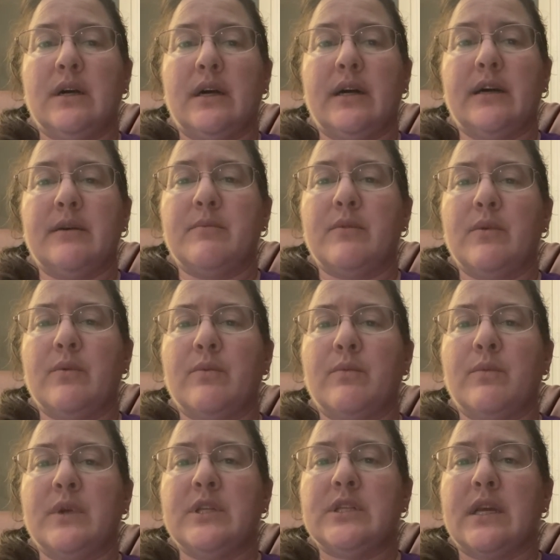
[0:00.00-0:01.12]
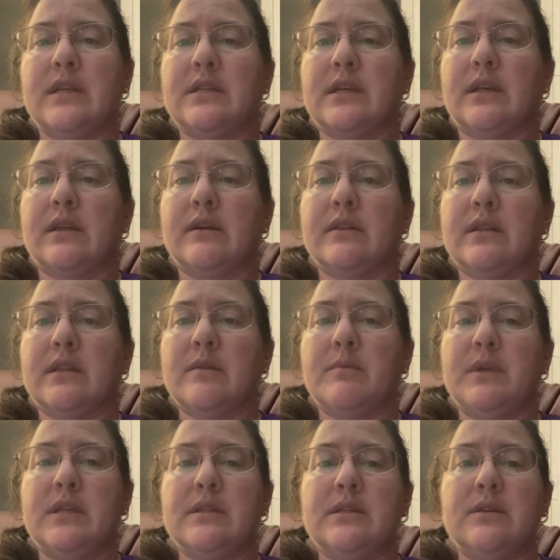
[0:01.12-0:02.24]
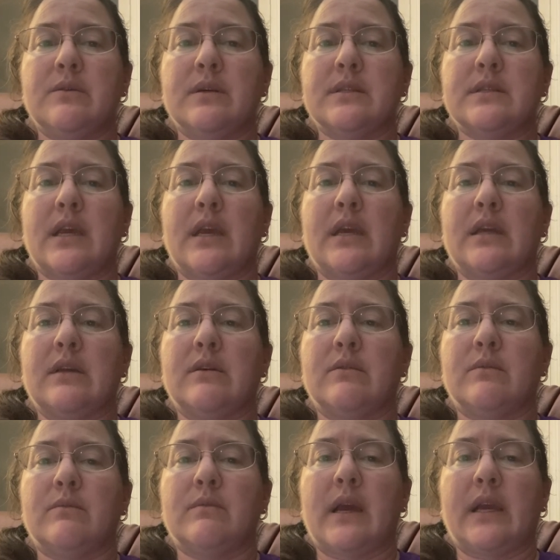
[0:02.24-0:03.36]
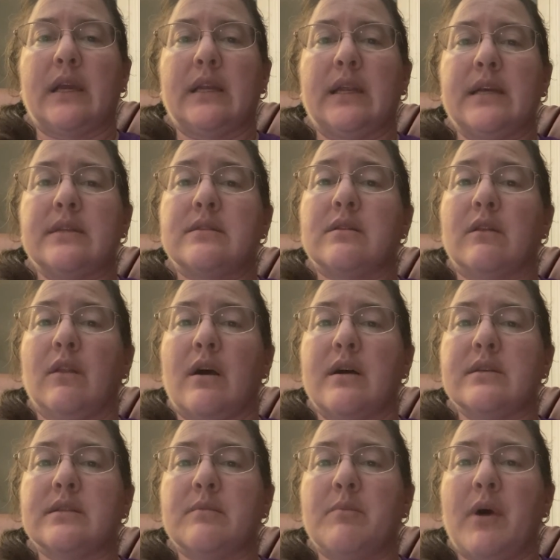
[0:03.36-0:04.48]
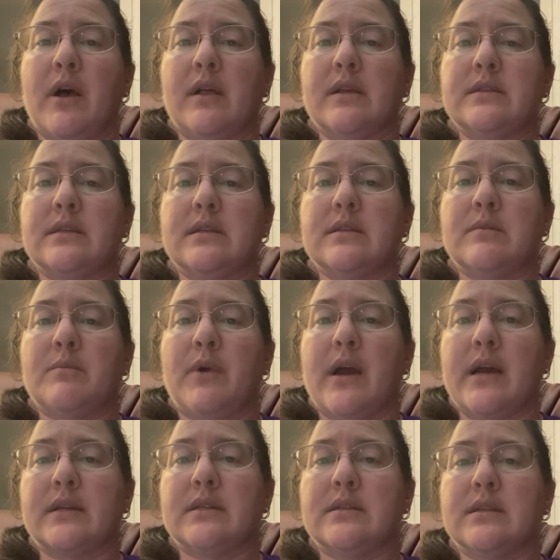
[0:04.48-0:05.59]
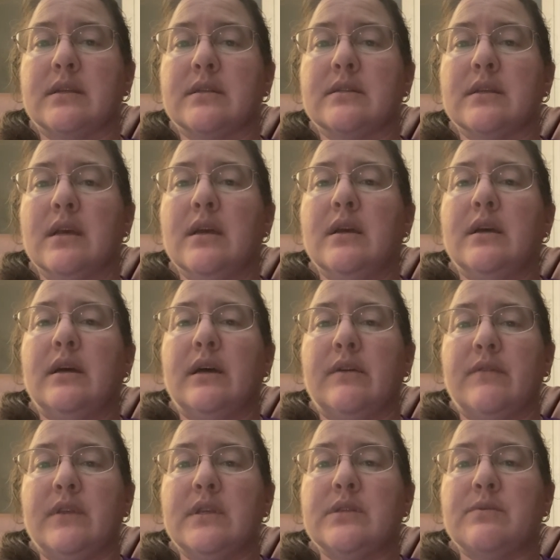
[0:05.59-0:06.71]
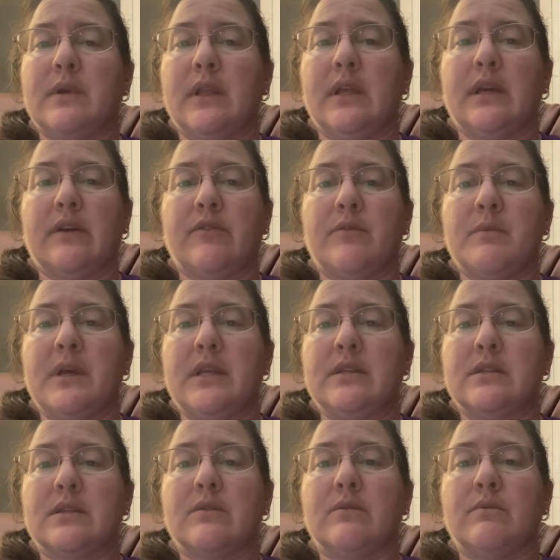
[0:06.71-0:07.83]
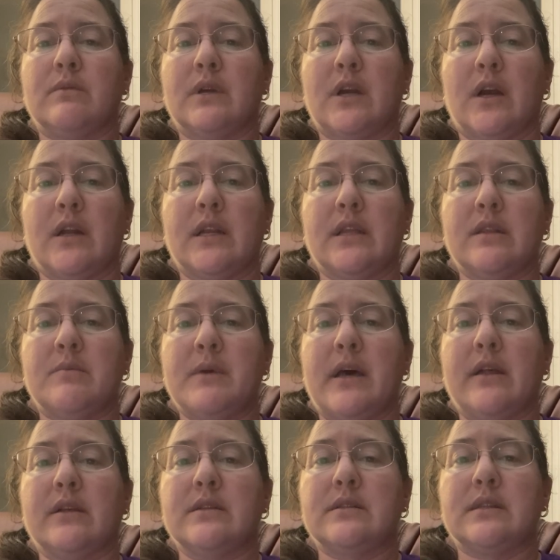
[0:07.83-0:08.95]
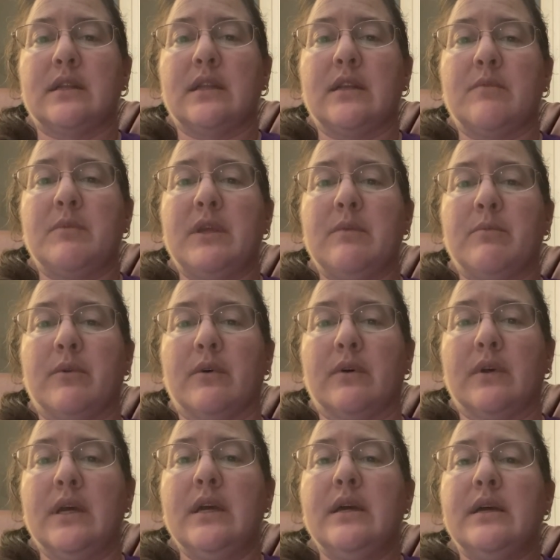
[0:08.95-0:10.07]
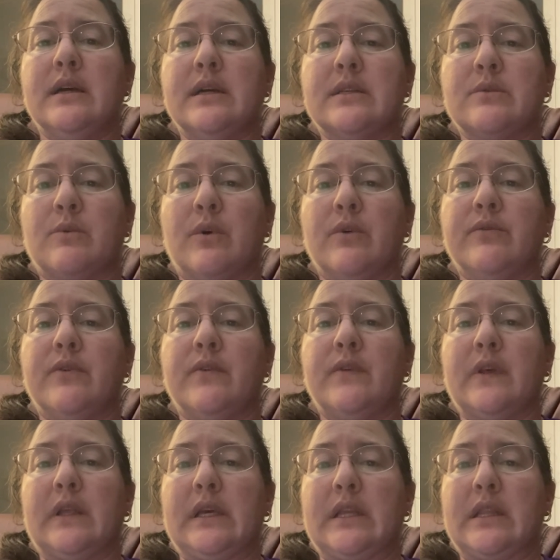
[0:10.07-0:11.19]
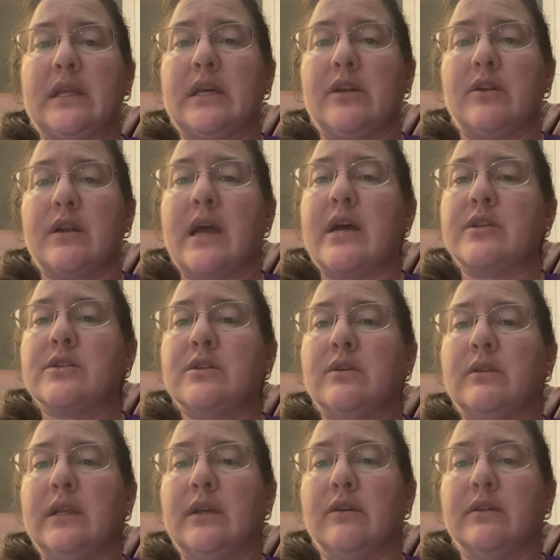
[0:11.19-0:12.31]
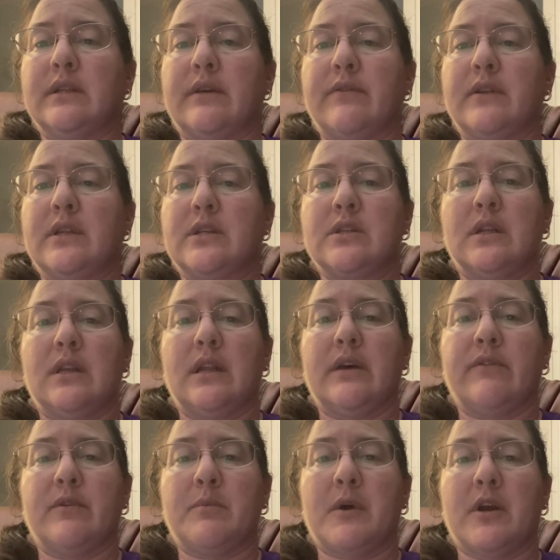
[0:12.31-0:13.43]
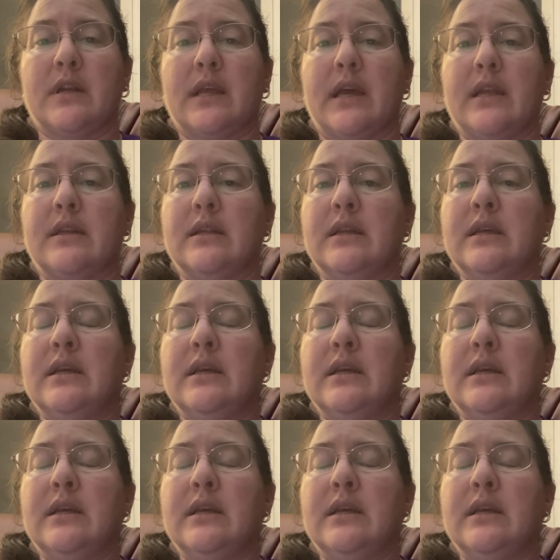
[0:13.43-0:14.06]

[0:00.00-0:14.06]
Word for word: um, which declared that the PCUSA recognized the laws and policies and practices of the Israeli government regarding the Palestinian people as, quote, fulfilling the international legal definition of apartheid.